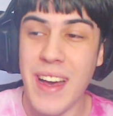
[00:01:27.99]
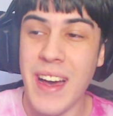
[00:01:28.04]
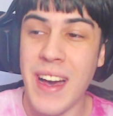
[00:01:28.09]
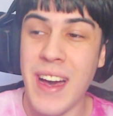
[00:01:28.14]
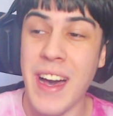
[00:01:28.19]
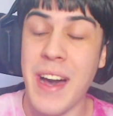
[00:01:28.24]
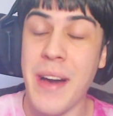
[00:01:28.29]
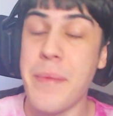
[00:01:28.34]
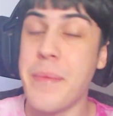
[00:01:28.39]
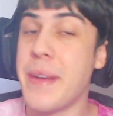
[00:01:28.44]

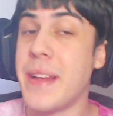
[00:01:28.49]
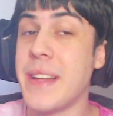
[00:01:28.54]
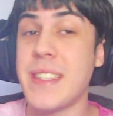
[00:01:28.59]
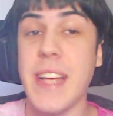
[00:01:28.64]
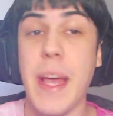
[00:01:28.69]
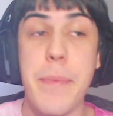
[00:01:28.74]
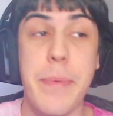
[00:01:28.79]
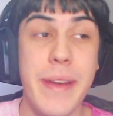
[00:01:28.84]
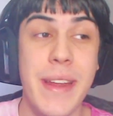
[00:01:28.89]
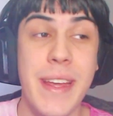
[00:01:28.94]
Um, in
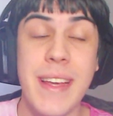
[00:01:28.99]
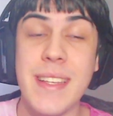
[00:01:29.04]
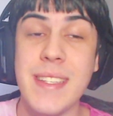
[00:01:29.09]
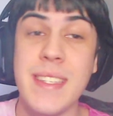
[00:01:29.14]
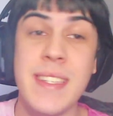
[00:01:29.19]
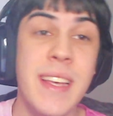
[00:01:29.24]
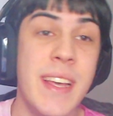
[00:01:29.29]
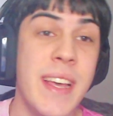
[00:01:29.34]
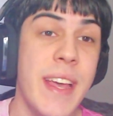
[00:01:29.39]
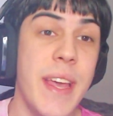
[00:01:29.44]

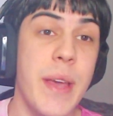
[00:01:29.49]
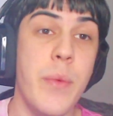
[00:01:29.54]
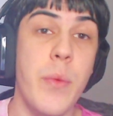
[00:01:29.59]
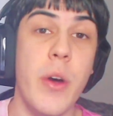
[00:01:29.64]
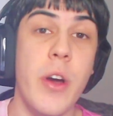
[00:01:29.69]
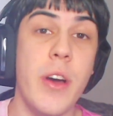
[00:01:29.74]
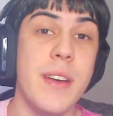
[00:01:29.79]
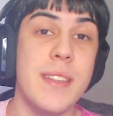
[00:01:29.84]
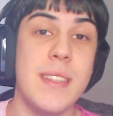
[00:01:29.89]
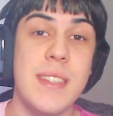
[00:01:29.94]
Japanese, it
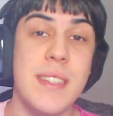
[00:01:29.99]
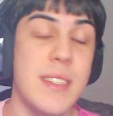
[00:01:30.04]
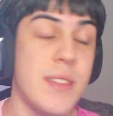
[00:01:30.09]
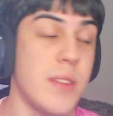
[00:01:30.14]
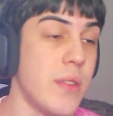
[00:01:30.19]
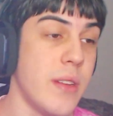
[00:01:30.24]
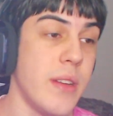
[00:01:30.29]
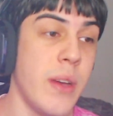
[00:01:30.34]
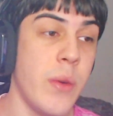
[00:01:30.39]
works...